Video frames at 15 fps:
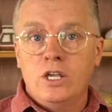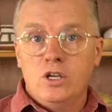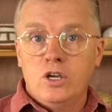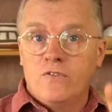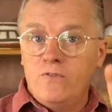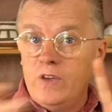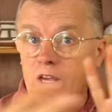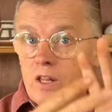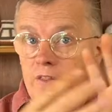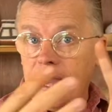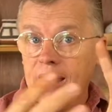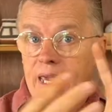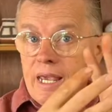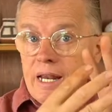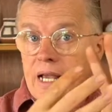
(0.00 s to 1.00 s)
you can feel that
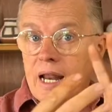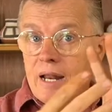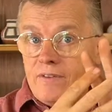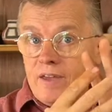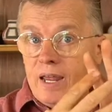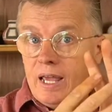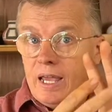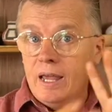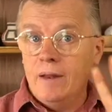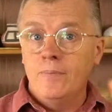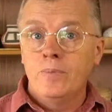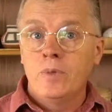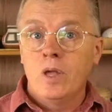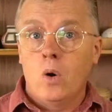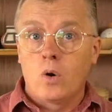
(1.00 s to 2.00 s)
heat kind of hitting it,
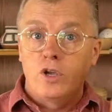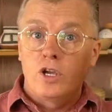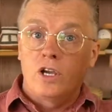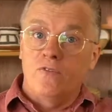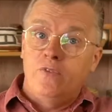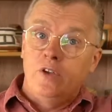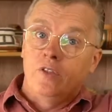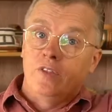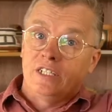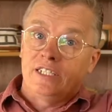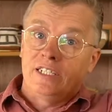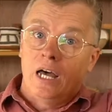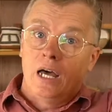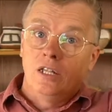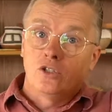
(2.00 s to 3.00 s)
or you can feel the
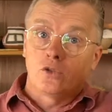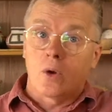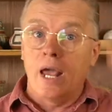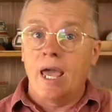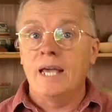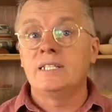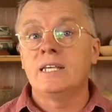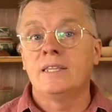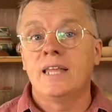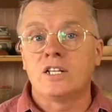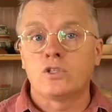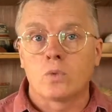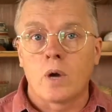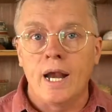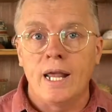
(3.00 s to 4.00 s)
sun's rays. That's
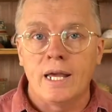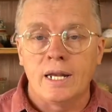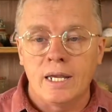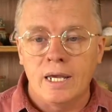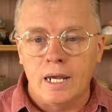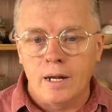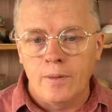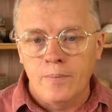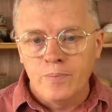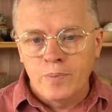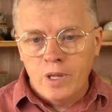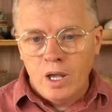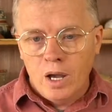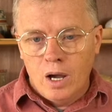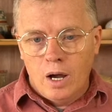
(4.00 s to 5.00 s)
radiant heat.
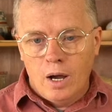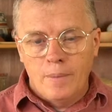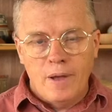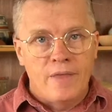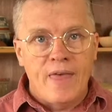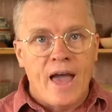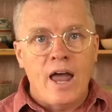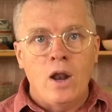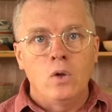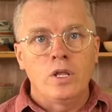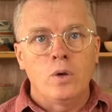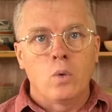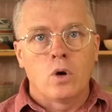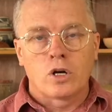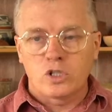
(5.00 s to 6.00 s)
Um, and that only
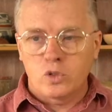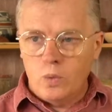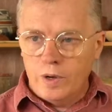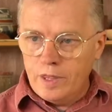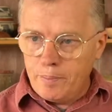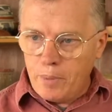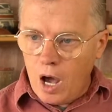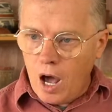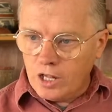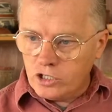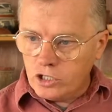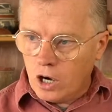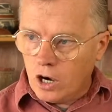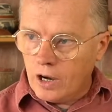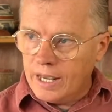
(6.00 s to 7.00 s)
works when the pots
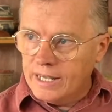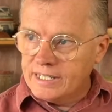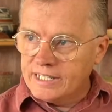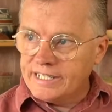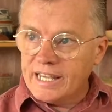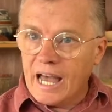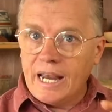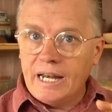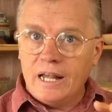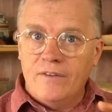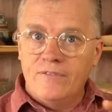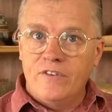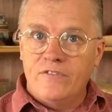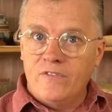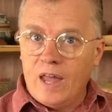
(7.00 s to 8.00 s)
are in sight of
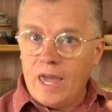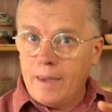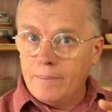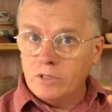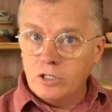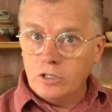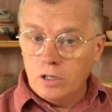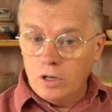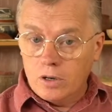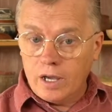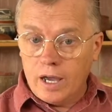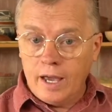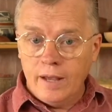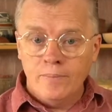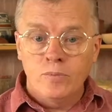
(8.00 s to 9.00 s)
the flames,
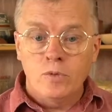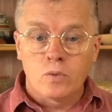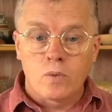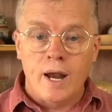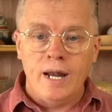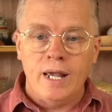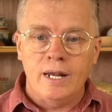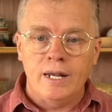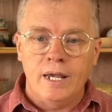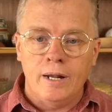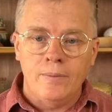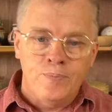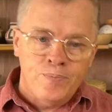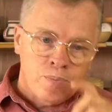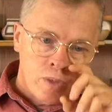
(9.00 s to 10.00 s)
okay? Radiant heat.
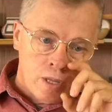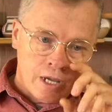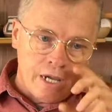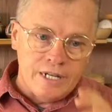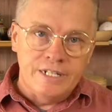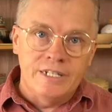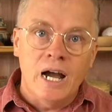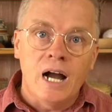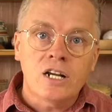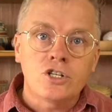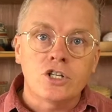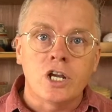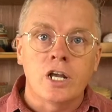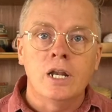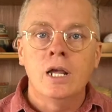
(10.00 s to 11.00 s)

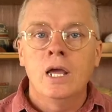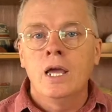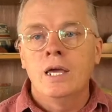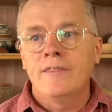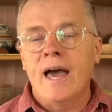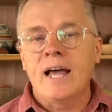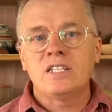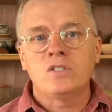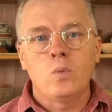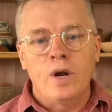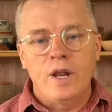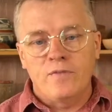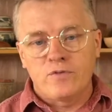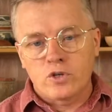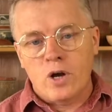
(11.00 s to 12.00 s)
Conduction that's when
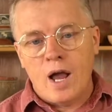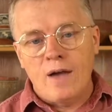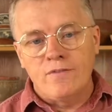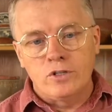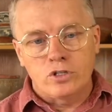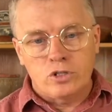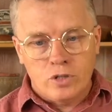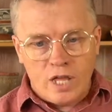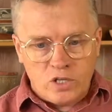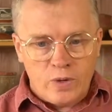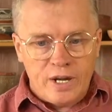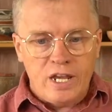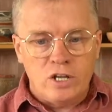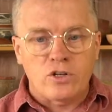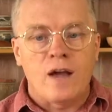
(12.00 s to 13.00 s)
it travels. That's when
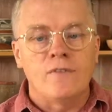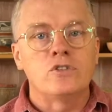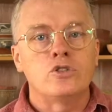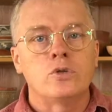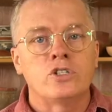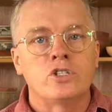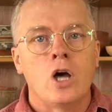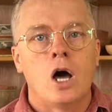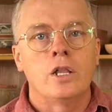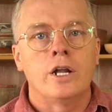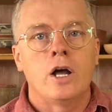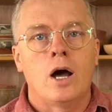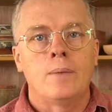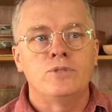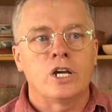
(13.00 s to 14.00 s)
heat travels to a solid
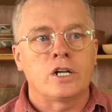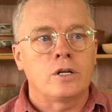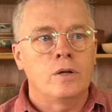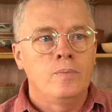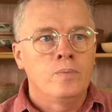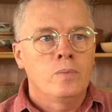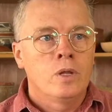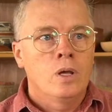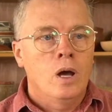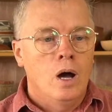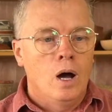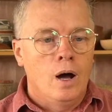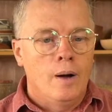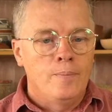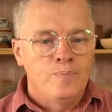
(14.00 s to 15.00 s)
object.
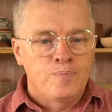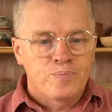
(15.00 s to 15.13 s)
Um,